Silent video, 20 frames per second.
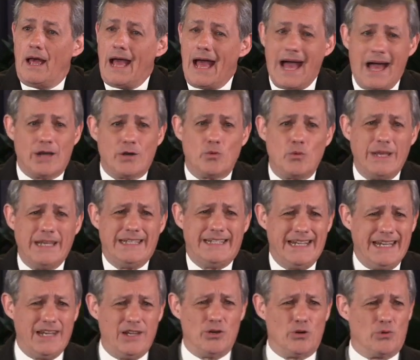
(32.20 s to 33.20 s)
how do we
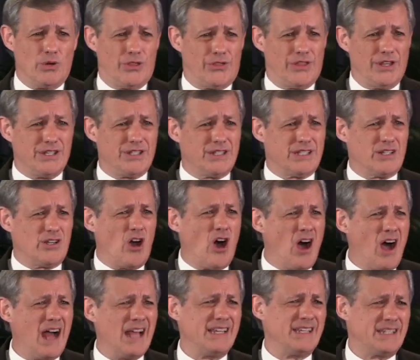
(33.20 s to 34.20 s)
deal with this
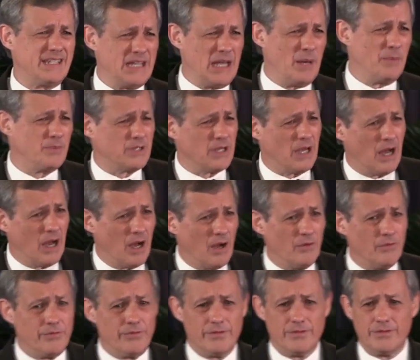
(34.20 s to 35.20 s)
concept
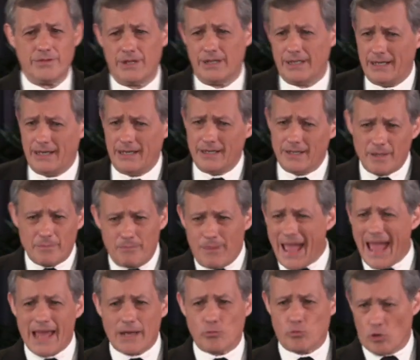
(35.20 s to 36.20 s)
of the, the
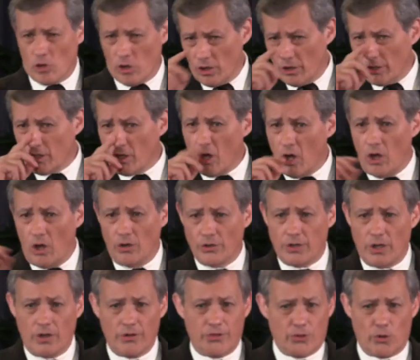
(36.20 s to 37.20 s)
bad word called
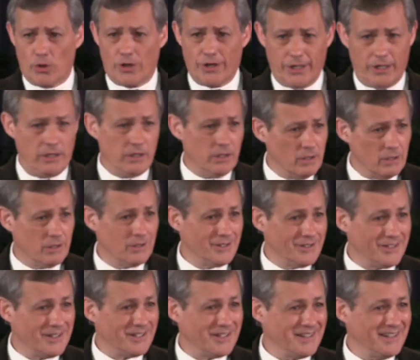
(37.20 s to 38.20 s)
authority?
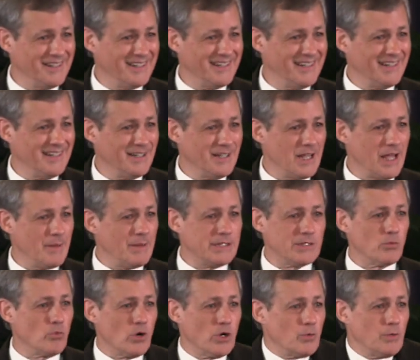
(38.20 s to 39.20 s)
I mean, it's
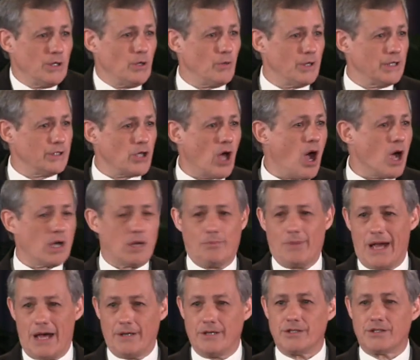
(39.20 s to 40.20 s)
a word we don't want to talk
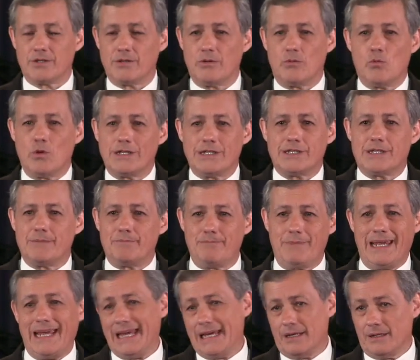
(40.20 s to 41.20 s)
about. It's a, what does it
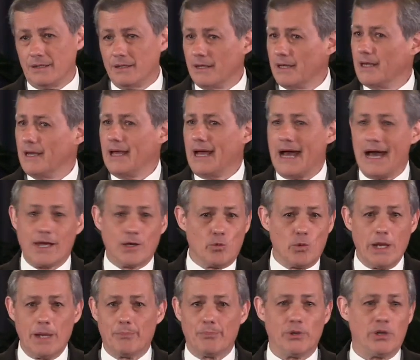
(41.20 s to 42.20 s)
mean? How do
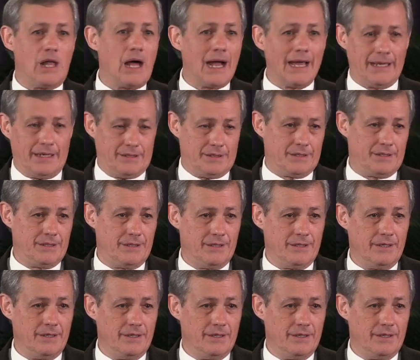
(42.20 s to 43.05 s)
we apply it?